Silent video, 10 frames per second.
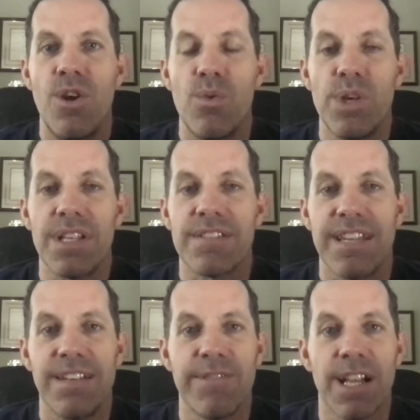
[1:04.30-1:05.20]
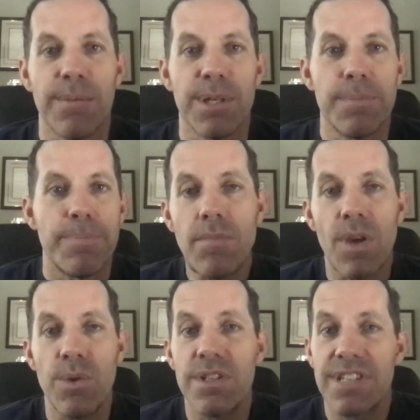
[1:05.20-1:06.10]
real estate development.
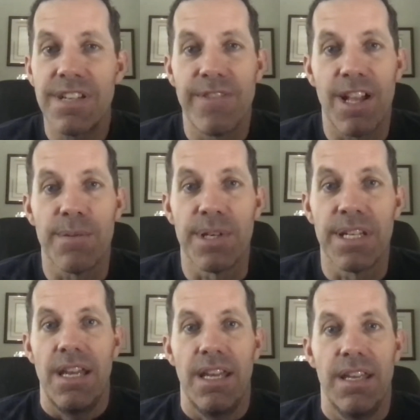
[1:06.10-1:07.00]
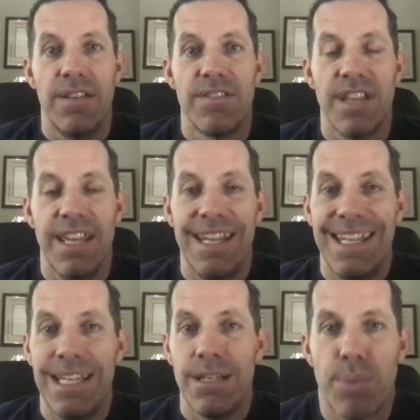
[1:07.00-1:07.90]
Real estate development is
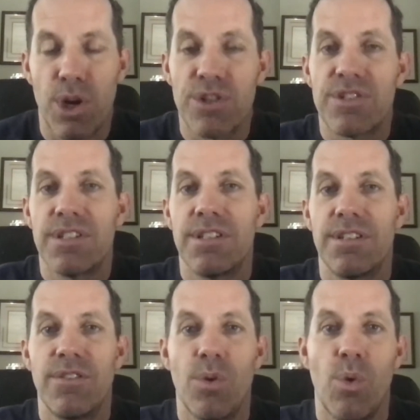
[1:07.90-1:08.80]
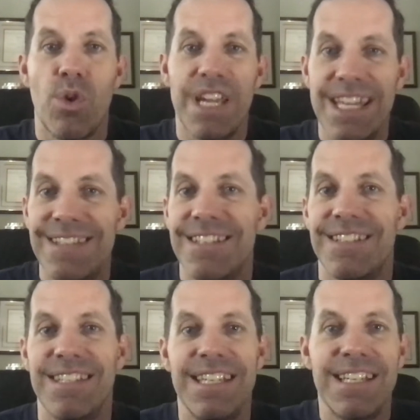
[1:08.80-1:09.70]
any person or
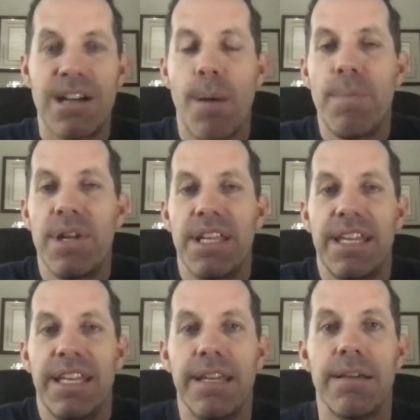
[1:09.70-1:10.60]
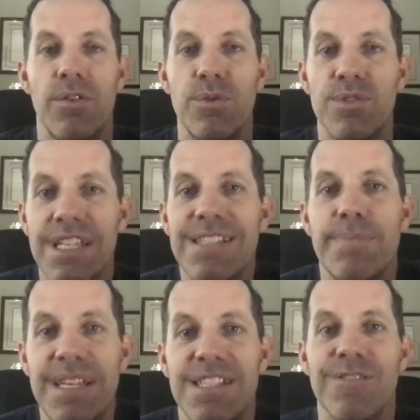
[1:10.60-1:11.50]
entity, company who sees a
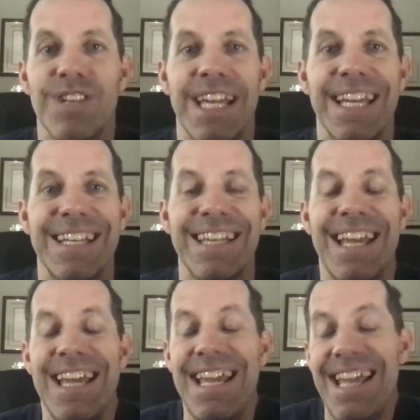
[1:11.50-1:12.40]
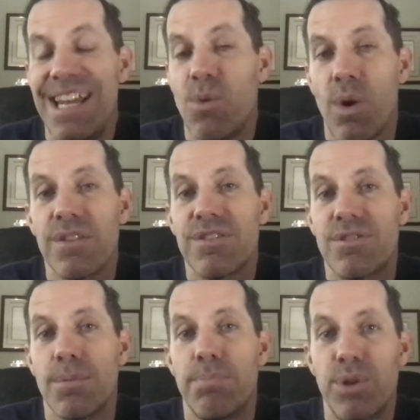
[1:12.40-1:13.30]
piece of land and wants
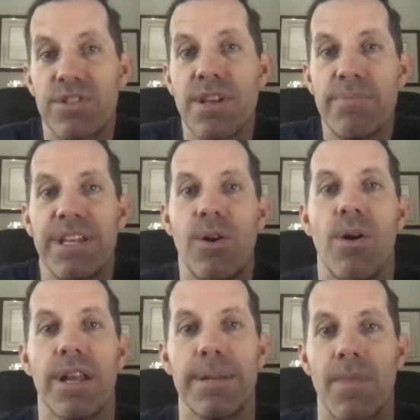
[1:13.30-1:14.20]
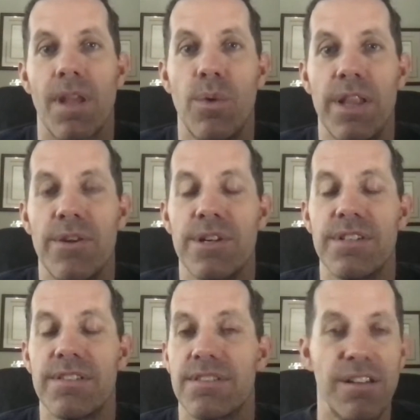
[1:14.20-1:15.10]
to put something on it, whether
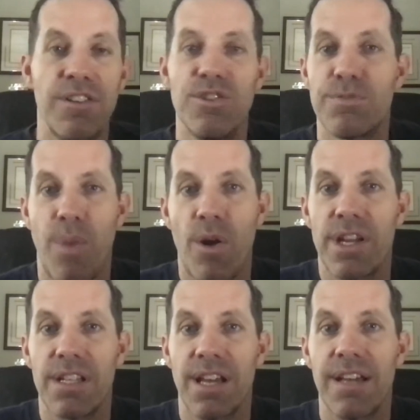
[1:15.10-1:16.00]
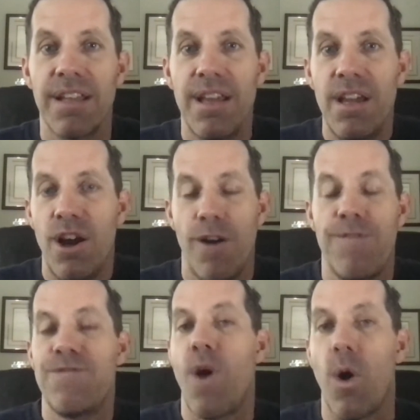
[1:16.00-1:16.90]
it's an unused parking lot, a
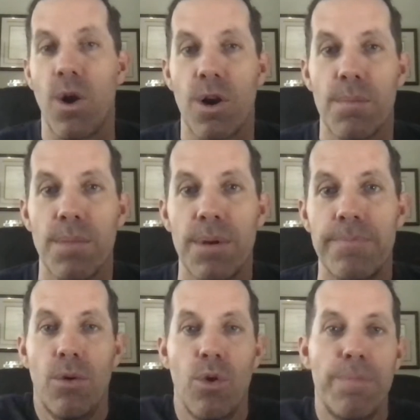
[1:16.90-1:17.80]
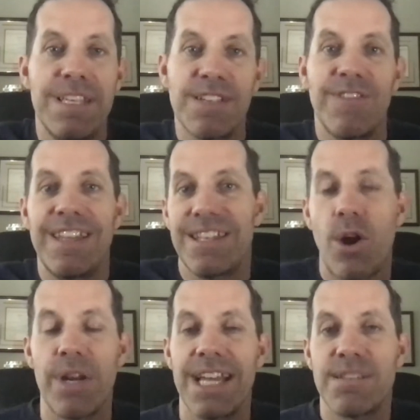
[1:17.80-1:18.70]
farm, or a piece of land that
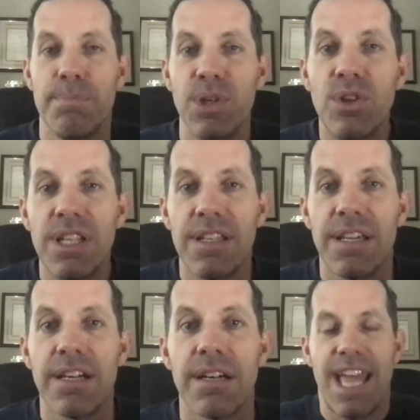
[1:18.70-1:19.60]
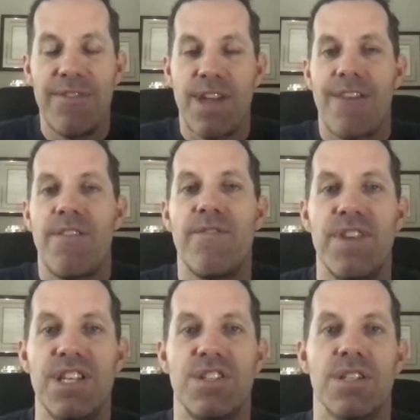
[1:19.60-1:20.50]
already has a building there. If you have a
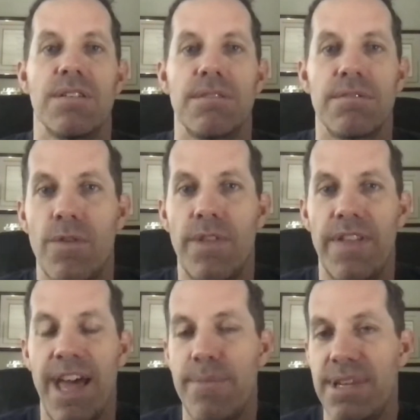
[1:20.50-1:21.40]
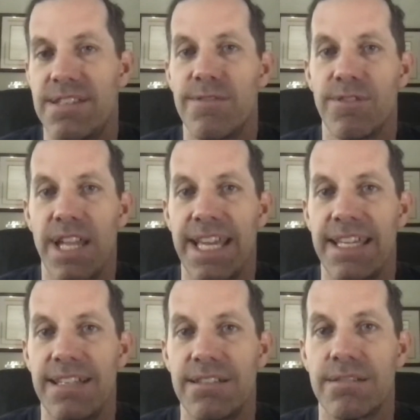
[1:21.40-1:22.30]
vision that that piece of
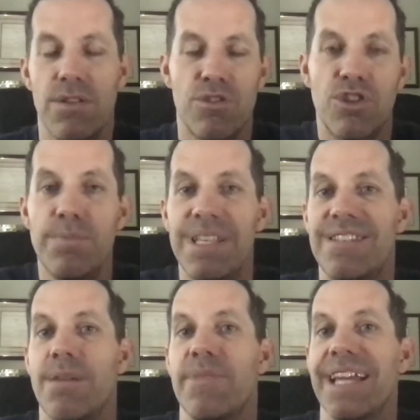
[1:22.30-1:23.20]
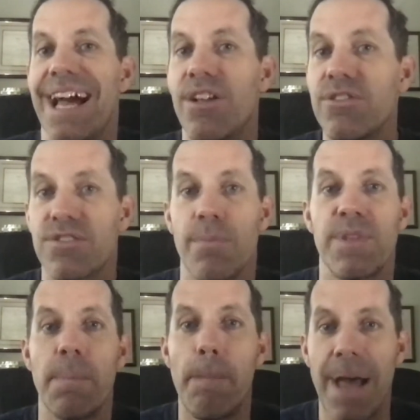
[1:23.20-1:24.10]
land should be something else,
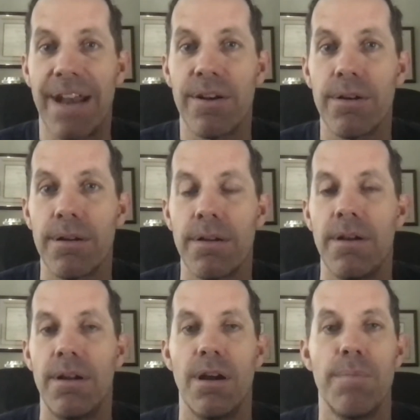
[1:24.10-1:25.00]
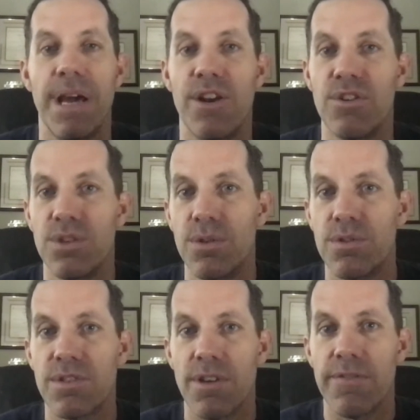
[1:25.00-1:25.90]
something better, a better
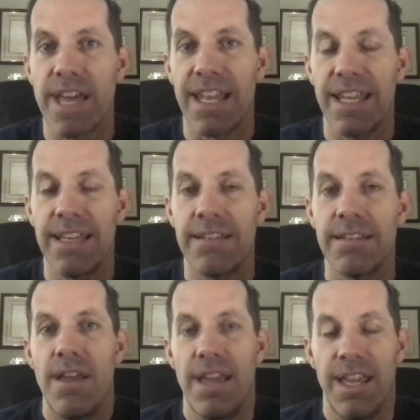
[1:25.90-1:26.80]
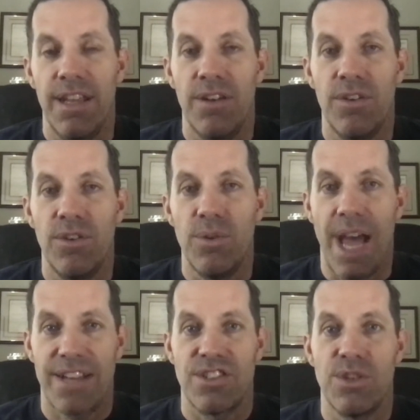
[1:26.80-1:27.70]
use of that land, and you
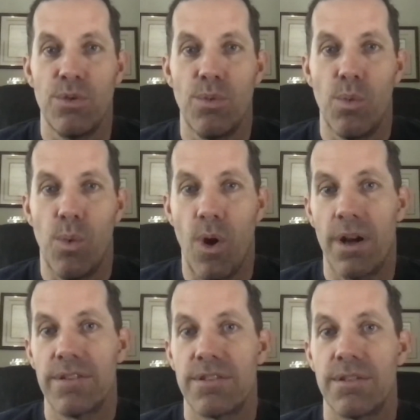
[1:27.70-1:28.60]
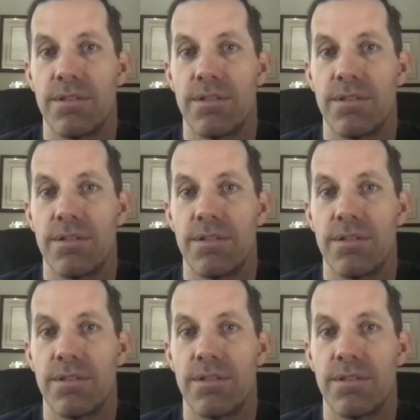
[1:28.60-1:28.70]
actually want